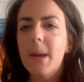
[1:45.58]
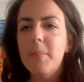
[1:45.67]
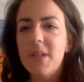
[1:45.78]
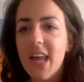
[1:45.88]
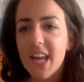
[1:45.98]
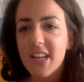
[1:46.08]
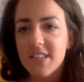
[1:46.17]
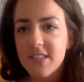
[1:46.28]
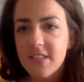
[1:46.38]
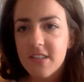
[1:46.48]
Plant.
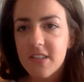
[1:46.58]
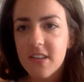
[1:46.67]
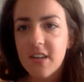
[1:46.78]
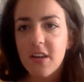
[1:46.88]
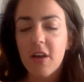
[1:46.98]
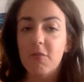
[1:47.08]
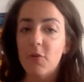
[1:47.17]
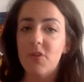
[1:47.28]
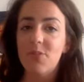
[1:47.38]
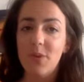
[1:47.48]
Of
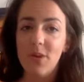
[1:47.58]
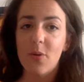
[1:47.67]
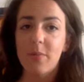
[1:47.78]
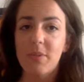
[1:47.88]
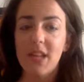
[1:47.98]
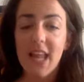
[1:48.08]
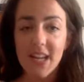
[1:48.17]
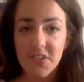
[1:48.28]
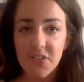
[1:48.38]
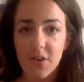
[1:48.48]
course, we know what
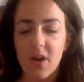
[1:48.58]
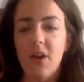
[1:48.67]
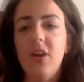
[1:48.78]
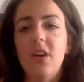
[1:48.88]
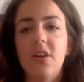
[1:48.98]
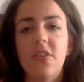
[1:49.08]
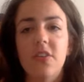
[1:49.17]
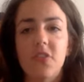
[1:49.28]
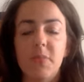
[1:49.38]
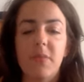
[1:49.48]
plants are. They're
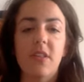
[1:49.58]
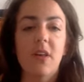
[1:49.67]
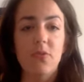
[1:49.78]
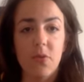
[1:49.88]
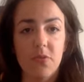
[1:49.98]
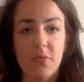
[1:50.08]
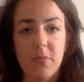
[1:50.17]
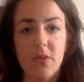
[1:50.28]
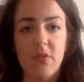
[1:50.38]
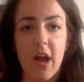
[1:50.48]
something that grows from the
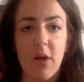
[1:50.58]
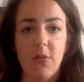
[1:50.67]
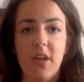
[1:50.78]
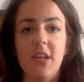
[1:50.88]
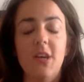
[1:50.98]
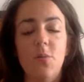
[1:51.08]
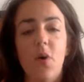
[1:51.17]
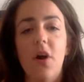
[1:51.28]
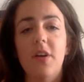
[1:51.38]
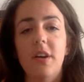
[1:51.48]
ground and need
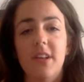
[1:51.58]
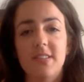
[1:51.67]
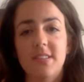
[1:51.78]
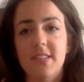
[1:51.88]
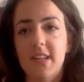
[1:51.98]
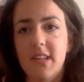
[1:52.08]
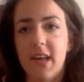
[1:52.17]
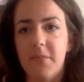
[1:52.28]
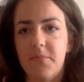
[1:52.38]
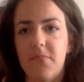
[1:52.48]
water and sunlight.
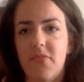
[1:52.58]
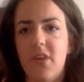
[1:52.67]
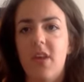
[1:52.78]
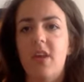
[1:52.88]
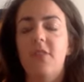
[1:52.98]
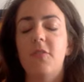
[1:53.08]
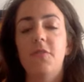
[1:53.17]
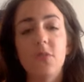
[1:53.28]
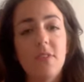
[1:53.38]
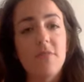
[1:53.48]
The
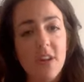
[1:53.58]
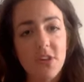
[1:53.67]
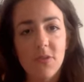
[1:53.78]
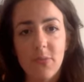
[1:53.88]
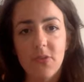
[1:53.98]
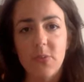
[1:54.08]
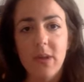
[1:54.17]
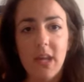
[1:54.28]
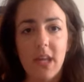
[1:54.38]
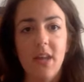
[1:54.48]
fruits and vegetables we
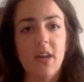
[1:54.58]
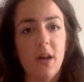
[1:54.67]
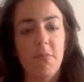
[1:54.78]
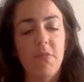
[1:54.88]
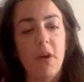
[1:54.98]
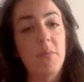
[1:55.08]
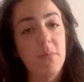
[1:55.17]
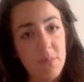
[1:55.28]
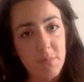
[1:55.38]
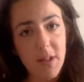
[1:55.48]
eat come from
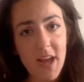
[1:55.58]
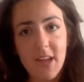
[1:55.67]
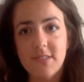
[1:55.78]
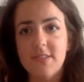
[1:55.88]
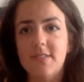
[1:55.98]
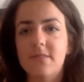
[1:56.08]
plants.